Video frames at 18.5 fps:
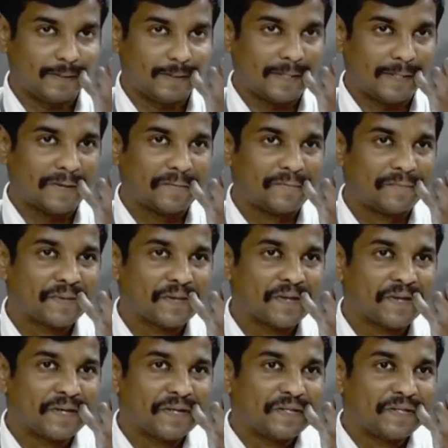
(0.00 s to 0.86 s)
Okay,
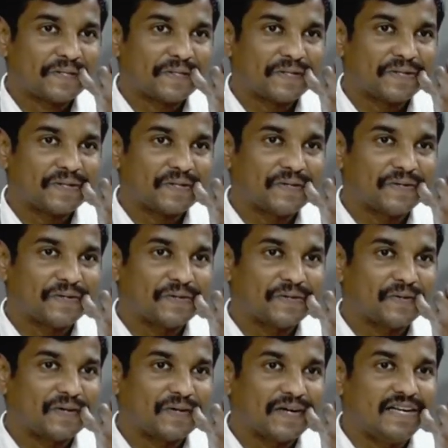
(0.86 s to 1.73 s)

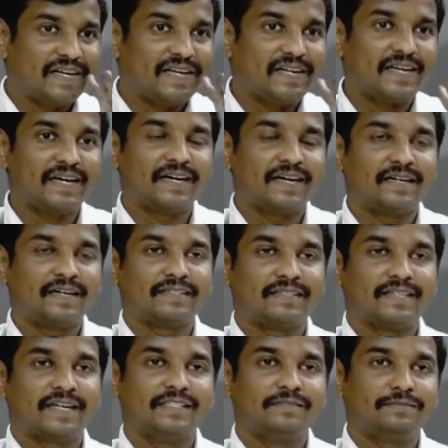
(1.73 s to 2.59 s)
so
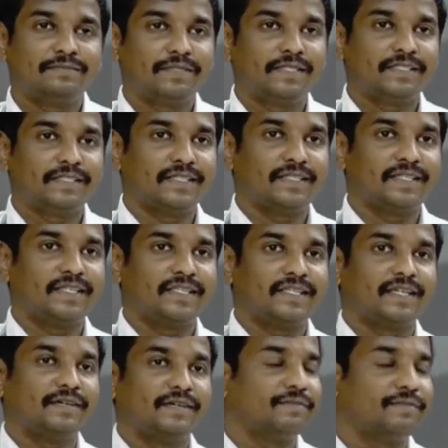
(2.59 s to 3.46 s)
while transmitting the
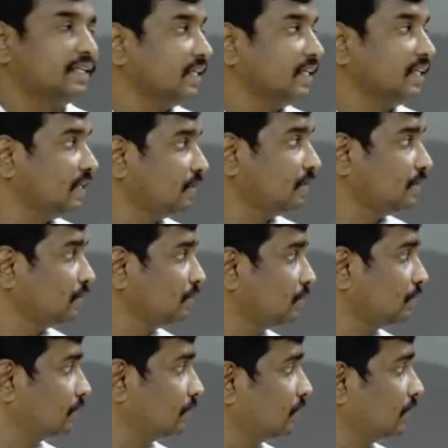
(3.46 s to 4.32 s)
data, we need
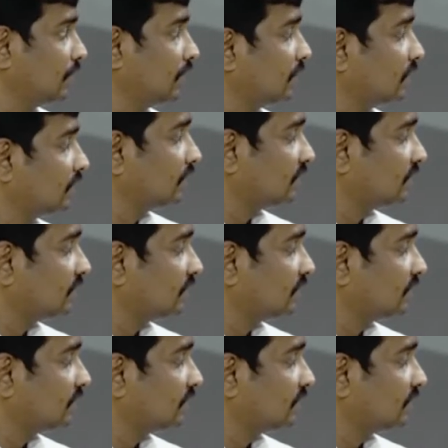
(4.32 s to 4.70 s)
to